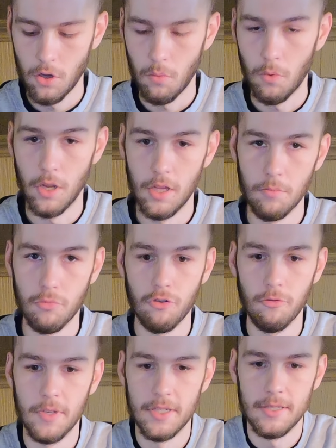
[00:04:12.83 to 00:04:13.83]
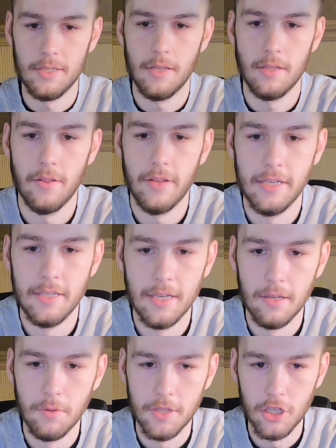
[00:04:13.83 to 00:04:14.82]
One of the improvements that they
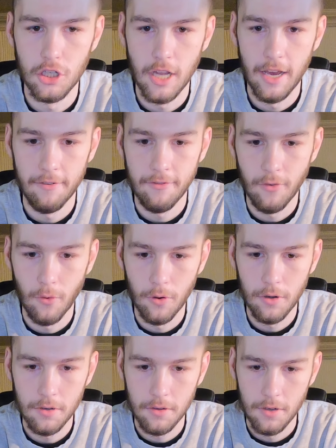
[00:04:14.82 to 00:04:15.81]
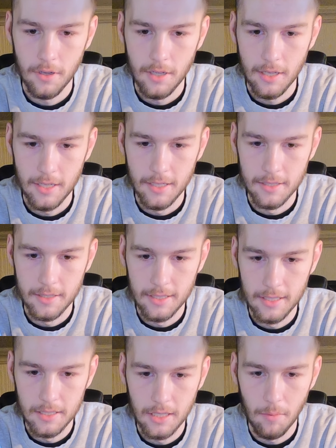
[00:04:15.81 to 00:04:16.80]
did with the Shaft 4 is
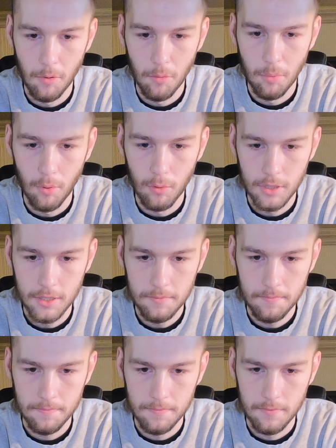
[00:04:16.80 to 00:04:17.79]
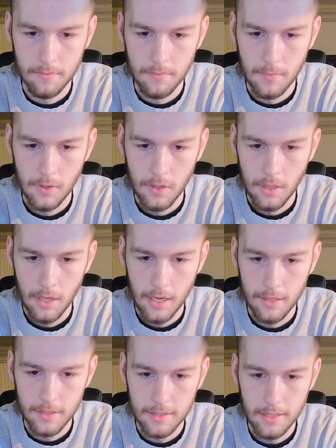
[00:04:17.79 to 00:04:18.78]
the double porting
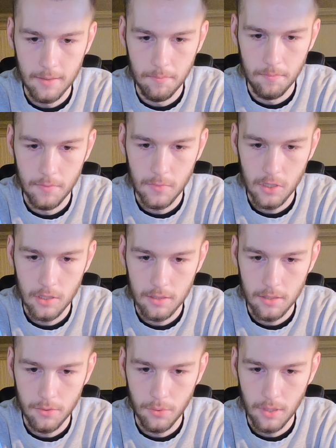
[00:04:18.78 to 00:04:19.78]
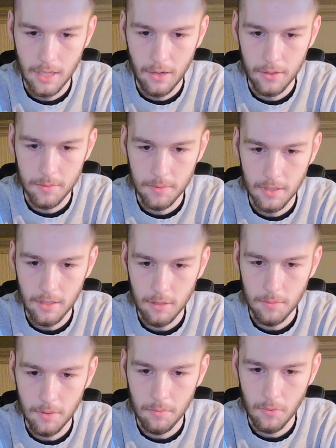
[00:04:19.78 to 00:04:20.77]
on the tip, just to allow it to be a
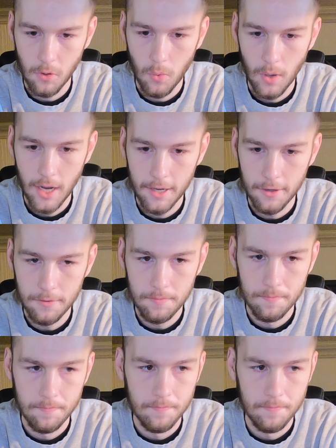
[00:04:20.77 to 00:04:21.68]
little bit quieter.